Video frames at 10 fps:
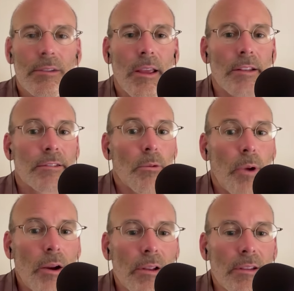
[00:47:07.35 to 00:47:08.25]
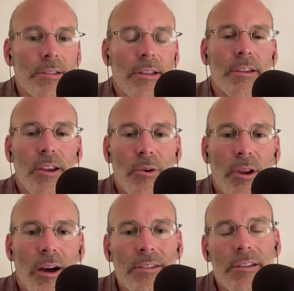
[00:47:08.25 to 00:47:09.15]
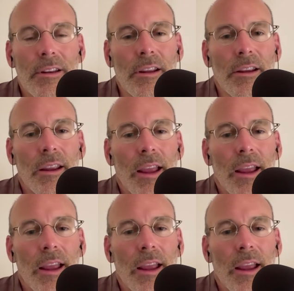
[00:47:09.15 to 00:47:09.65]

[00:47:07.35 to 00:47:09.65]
it's awareness, it's curiosity,